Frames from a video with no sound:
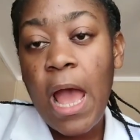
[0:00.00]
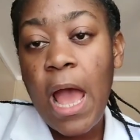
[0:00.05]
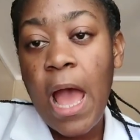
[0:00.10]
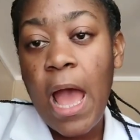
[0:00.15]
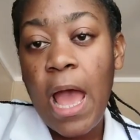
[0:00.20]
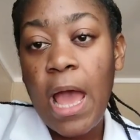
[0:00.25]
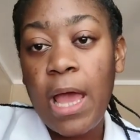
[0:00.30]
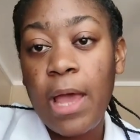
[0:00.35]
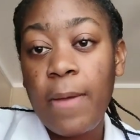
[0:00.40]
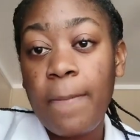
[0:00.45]

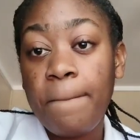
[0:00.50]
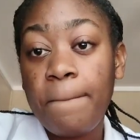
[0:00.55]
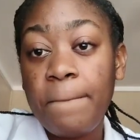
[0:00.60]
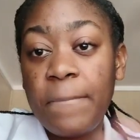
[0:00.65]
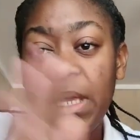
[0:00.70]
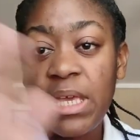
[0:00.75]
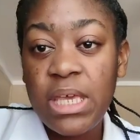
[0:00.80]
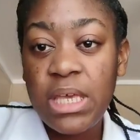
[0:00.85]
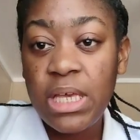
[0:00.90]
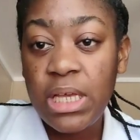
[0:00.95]
I
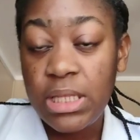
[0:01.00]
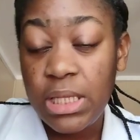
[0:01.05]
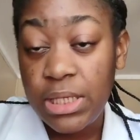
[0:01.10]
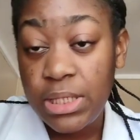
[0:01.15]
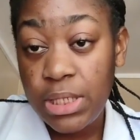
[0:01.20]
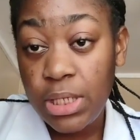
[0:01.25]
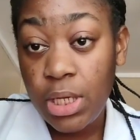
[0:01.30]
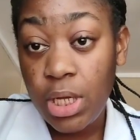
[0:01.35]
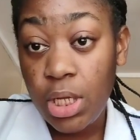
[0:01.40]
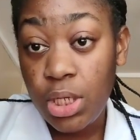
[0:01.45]
may get a
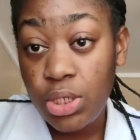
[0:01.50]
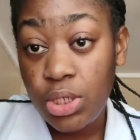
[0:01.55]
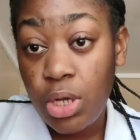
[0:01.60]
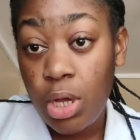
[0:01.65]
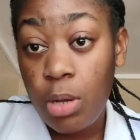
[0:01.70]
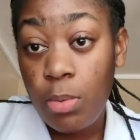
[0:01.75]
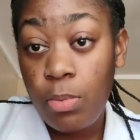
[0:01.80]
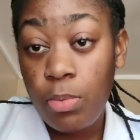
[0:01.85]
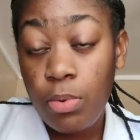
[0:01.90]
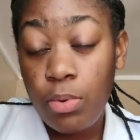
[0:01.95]
second
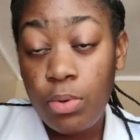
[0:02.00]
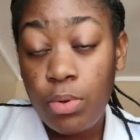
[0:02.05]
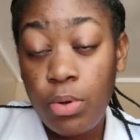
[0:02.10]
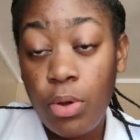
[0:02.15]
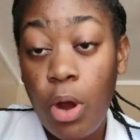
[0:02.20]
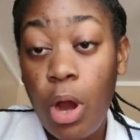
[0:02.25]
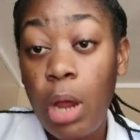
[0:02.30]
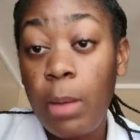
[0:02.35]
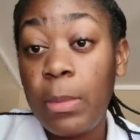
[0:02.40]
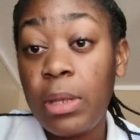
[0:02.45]
job,
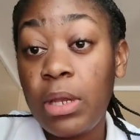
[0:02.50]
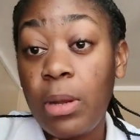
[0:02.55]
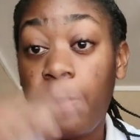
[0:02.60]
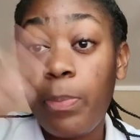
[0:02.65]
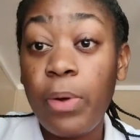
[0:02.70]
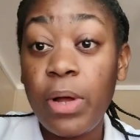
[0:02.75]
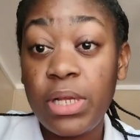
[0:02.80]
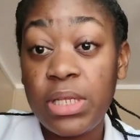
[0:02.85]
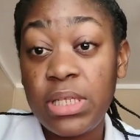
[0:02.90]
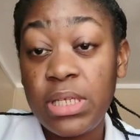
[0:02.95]
or I'm in the
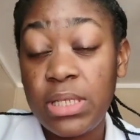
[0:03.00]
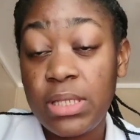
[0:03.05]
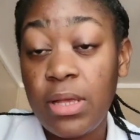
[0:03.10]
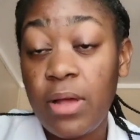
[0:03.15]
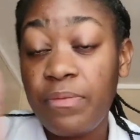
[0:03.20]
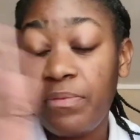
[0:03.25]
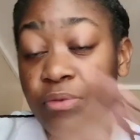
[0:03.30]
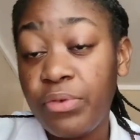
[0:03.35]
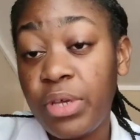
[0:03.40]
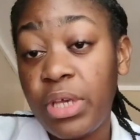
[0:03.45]
process of
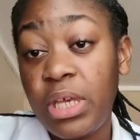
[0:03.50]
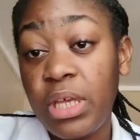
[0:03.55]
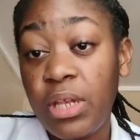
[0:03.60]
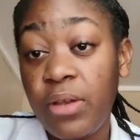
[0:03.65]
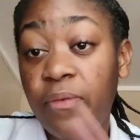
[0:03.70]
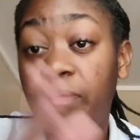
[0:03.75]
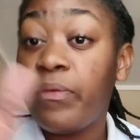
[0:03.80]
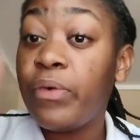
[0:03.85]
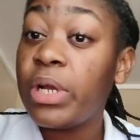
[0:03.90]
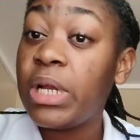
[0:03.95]
looking
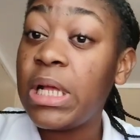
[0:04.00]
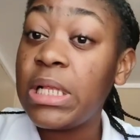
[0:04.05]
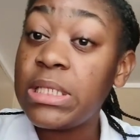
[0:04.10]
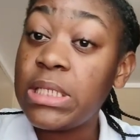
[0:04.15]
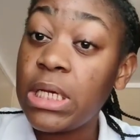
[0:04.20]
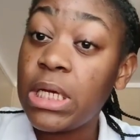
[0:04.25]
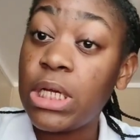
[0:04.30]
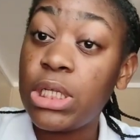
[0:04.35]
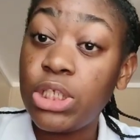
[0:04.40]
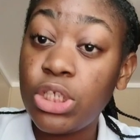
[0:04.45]
for that
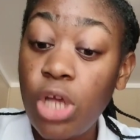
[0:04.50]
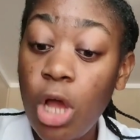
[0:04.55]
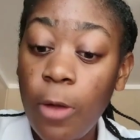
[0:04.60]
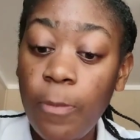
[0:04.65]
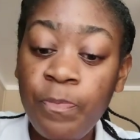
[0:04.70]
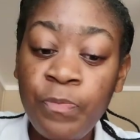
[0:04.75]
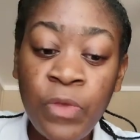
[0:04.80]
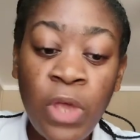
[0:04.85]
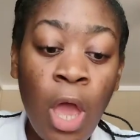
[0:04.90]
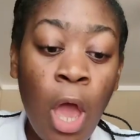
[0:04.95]
second
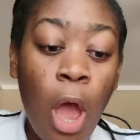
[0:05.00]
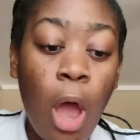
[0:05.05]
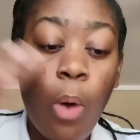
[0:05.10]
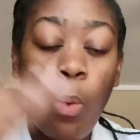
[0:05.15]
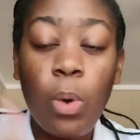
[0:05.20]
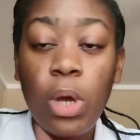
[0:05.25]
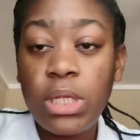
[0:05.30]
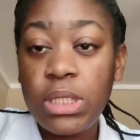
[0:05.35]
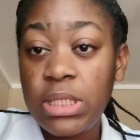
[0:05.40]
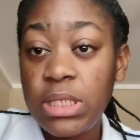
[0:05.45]
job
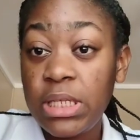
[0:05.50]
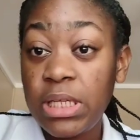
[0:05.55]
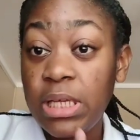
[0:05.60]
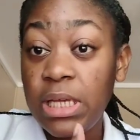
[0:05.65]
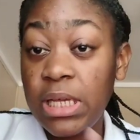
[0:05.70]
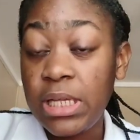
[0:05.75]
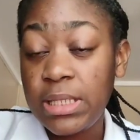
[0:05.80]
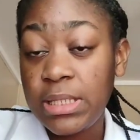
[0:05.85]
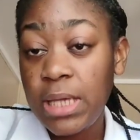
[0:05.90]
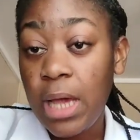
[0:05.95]
once it
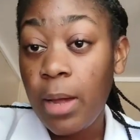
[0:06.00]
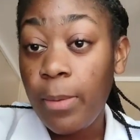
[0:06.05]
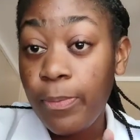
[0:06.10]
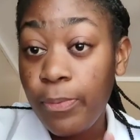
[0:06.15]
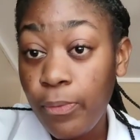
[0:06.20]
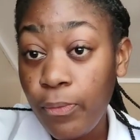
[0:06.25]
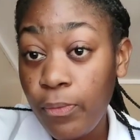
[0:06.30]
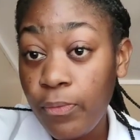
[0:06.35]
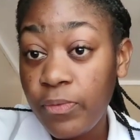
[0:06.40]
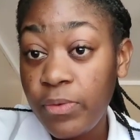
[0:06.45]
gets
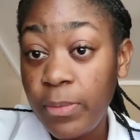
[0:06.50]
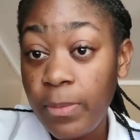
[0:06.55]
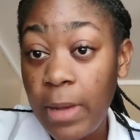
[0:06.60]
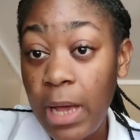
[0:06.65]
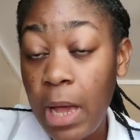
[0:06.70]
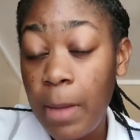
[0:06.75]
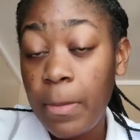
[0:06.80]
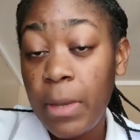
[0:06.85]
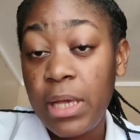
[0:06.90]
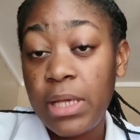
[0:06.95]
approved
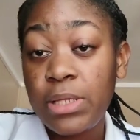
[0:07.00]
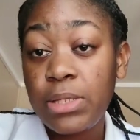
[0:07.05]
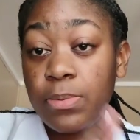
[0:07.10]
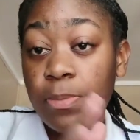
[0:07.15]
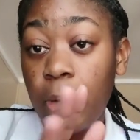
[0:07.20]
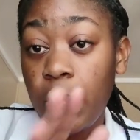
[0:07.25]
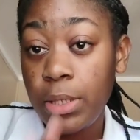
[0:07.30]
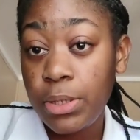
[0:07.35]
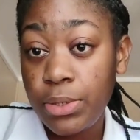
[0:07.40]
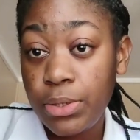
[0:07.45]
by my
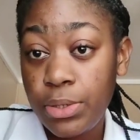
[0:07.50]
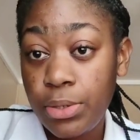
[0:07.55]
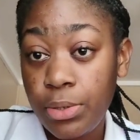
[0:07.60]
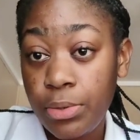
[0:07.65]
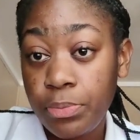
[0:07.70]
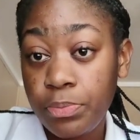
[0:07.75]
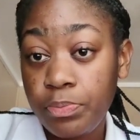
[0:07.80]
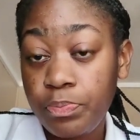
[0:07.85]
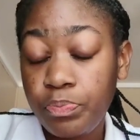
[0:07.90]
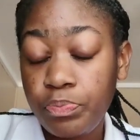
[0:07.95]
sponsor.
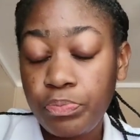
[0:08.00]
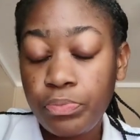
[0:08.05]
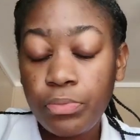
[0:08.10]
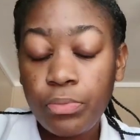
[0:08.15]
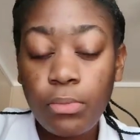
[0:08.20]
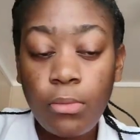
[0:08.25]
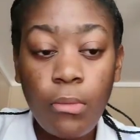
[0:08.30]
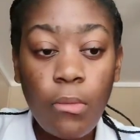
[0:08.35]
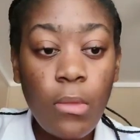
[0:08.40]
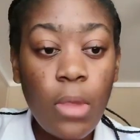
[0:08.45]

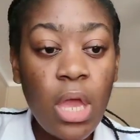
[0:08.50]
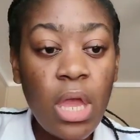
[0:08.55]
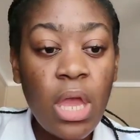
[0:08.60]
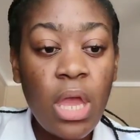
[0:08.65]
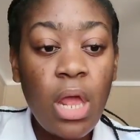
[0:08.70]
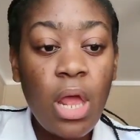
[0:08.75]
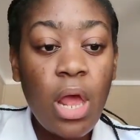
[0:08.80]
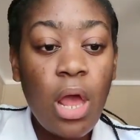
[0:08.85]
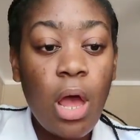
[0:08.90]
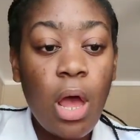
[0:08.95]

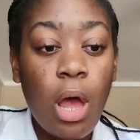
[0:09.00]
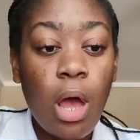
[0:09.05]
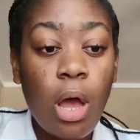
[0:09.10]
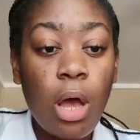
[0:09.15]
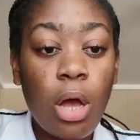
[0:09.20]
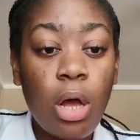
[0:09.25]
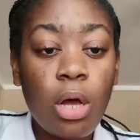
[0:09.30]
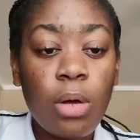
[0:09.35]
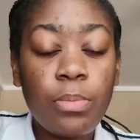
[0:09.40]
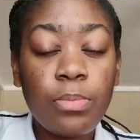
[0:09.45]

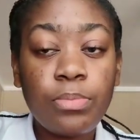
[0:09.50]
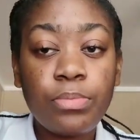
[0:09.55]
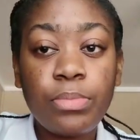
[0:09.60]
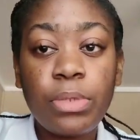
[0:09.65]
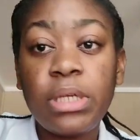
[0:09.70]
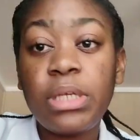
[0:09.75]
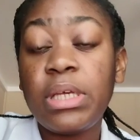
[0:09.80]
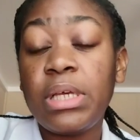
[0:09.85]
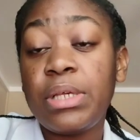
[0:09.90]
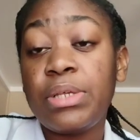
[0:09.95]

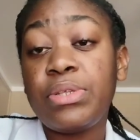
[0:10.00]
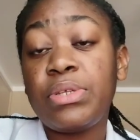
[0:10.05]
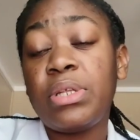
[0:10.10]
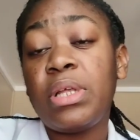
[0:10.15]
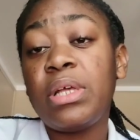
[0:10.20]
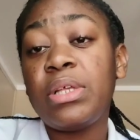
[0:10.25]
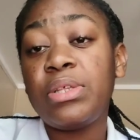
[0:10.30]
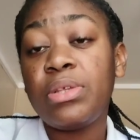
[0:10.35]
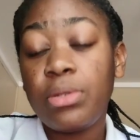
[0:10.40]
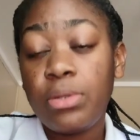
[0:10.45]
Yeah, so
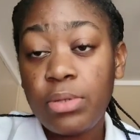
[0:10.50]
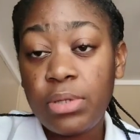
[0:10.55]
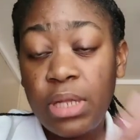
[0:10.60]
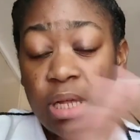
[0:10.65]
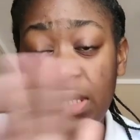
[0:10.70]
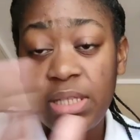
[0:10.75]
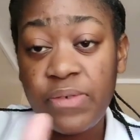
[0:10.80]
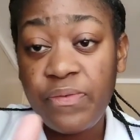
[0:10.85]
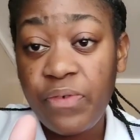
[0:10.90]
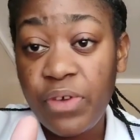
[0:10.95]

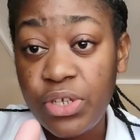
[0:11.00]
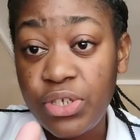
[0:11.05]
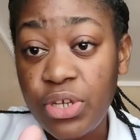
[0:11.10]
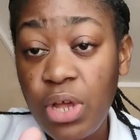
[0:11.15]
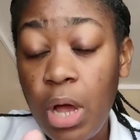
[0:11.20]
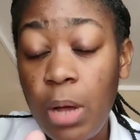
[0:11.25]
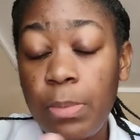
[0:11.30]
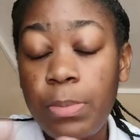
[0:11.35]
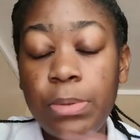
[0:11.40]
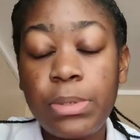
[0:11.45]
that's it for
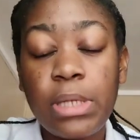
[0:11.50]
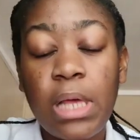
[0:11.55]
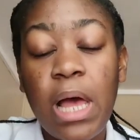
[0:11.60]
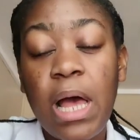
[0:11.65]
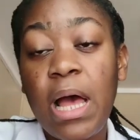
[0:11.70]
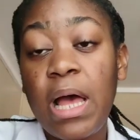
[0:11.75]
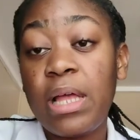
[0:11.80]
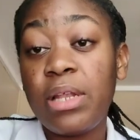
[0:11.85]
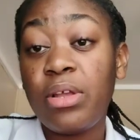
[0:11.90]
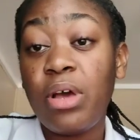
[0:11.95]
jobs
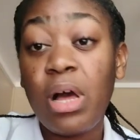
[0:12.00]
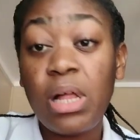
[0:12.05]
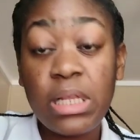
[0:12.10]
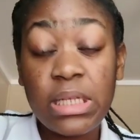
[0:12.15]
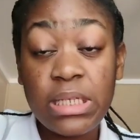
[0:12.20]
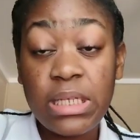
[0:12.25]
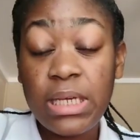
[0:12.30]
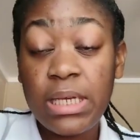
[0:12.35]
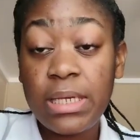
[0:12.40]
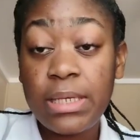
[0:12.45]
and
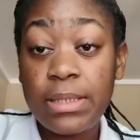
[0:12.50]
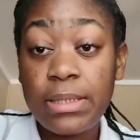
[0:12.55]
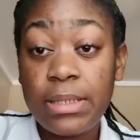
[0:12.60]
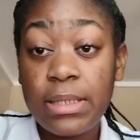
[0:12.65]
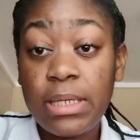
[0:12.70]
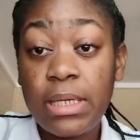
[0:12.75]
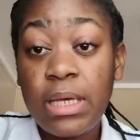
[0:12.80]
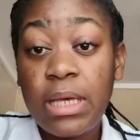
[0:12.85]
holidays.